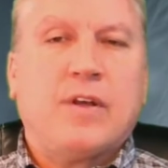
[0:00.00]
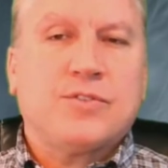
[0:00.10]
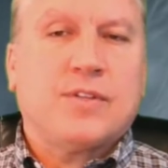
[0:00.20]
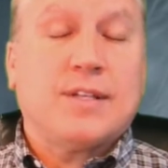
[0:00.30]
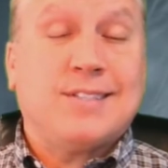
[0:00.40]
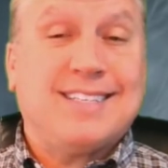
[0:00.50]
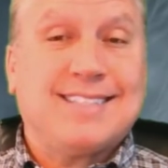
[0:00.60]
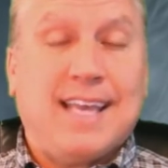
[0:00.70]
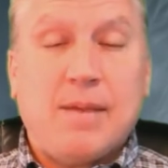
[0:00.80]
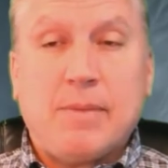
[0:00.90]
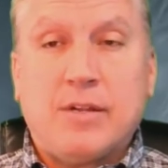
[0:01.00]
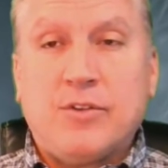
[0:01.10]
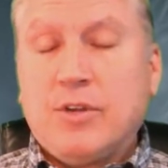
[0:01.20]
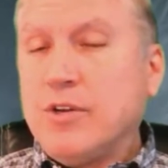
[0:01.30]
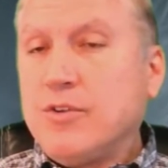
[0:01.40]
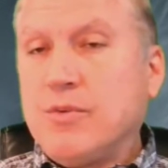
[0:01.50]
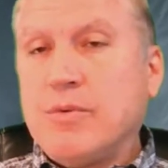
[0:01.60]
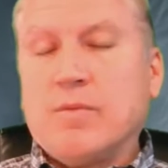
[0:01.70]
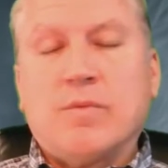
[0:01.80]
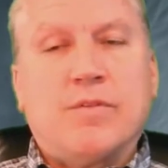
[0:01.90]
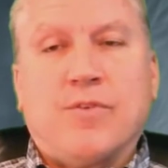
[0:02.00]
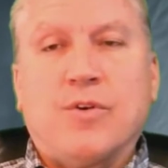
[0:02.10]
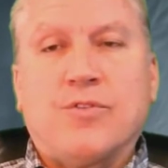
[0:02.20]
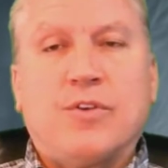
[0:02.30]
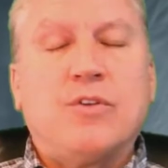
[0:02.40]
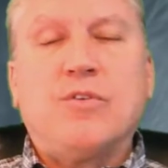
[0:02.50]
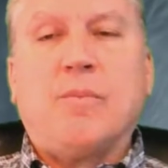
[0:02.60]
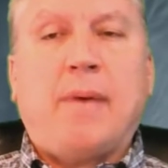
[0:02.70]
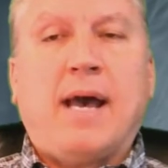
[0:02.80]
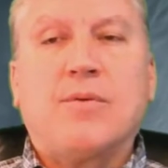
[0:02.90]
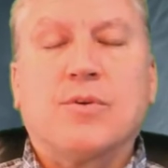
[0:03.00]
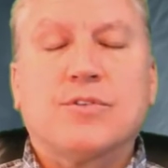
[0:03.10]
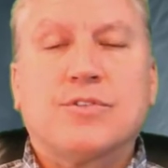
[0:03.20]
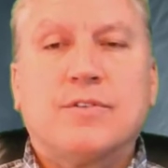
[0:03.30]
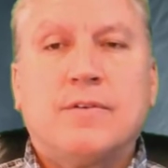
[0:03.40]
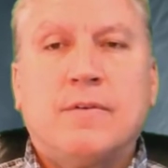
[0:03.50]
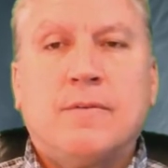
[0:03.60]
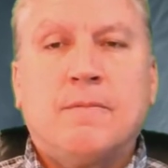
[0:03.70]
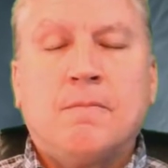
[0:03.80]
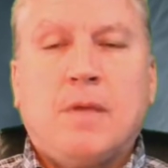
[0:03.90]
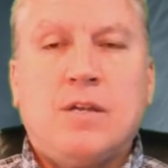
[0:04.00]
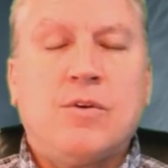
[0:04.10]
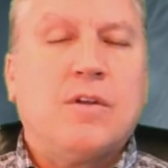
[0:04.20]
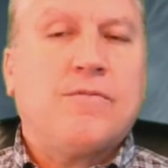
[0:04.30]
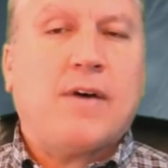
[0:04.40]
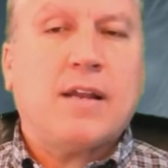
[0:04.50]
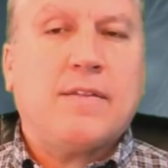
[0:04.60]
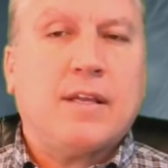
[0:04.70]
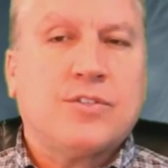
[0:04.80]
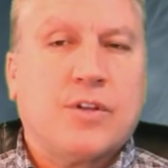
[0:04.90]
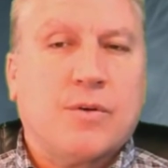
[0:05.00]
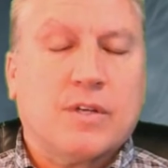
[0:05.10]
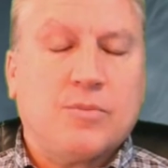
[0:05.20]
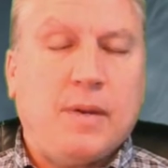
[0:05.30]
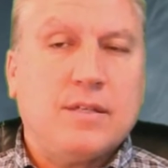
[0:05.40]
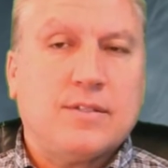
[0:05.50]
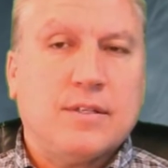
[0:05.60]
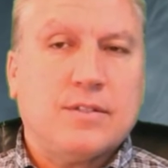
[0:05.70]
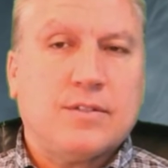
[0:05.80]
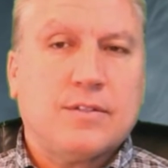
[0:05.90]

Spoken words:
does this get me? You could do it reverse. You can do it backwards. And you can find things that are expenses